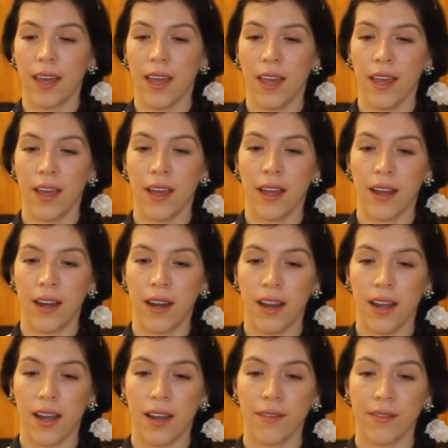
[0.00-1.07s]
And
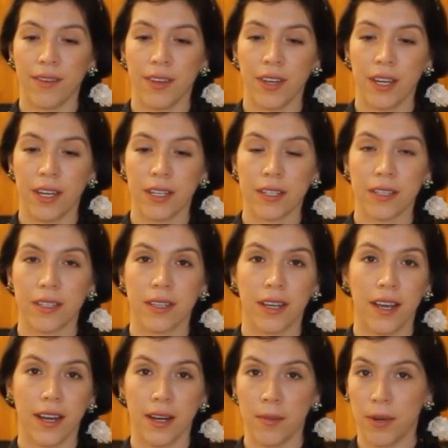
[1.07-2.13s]
I feel like
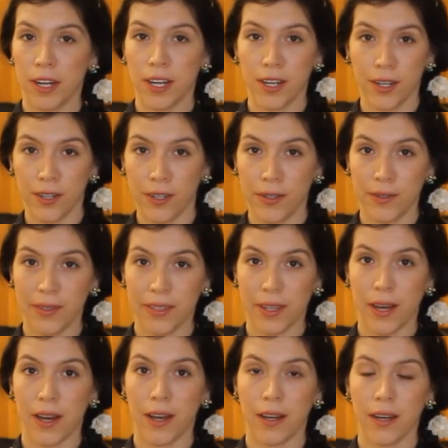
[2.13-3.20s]
anybody could use
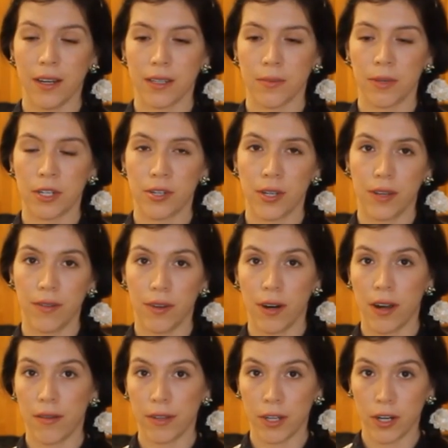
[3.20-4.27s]
that, especially if you're
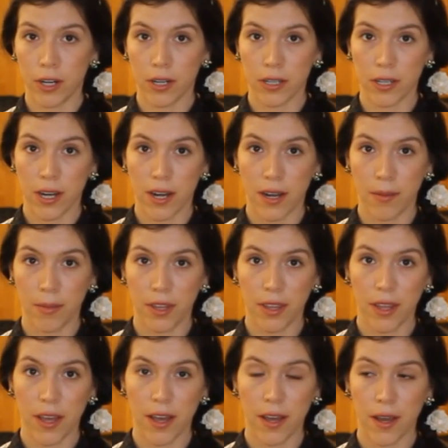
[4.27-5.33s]
having a hard time
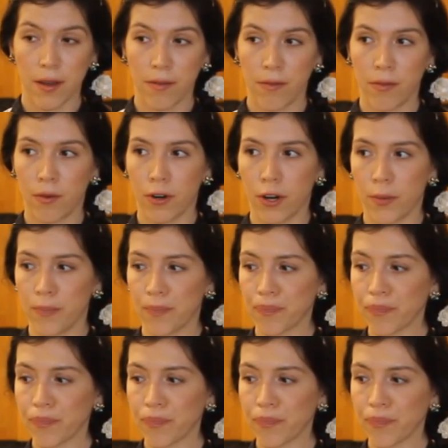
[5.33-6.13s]
in life or